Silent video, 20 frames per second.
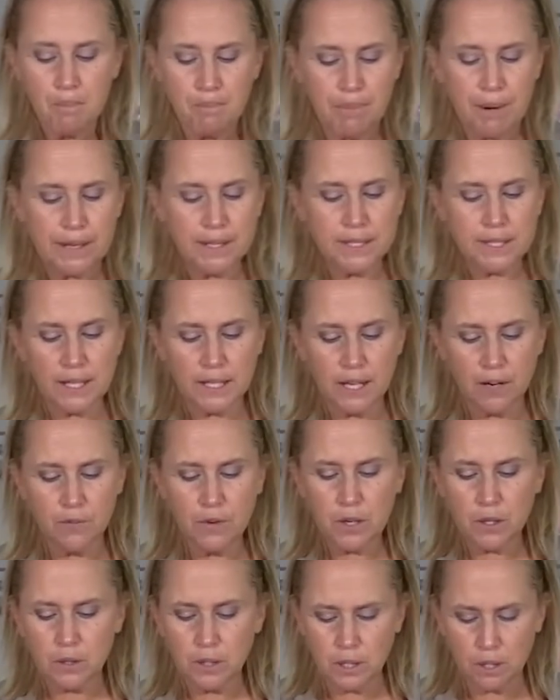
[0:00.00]
but to
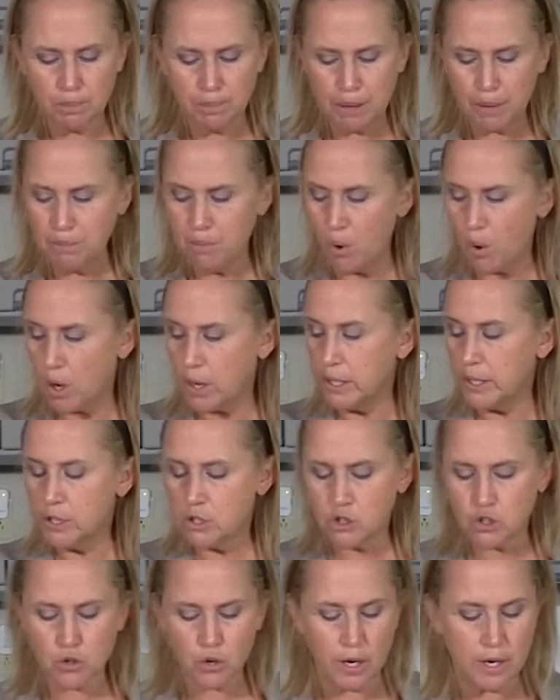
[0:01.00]
give it a little bit more
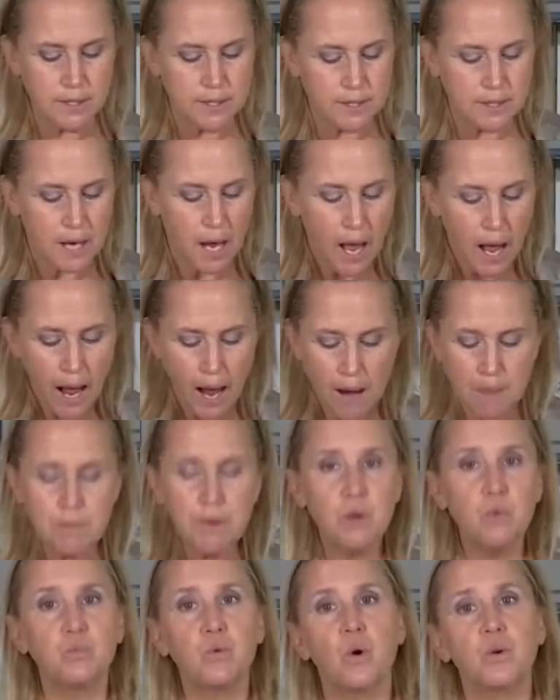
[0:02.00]
interest, I'm
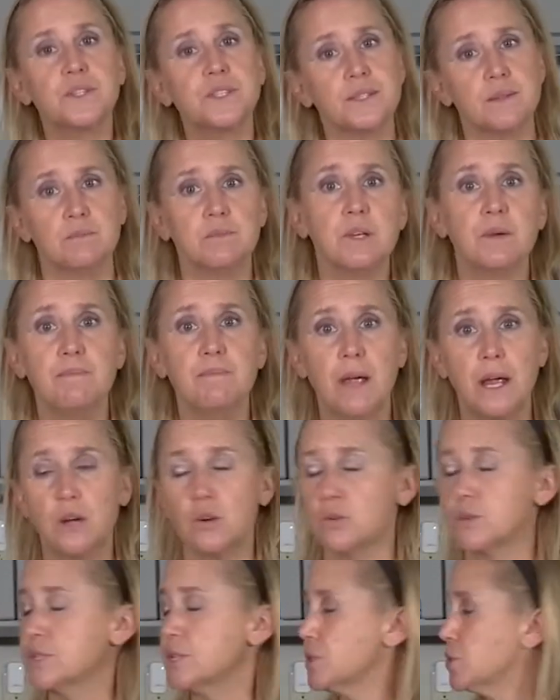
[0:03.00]
gonna roast some tomatoes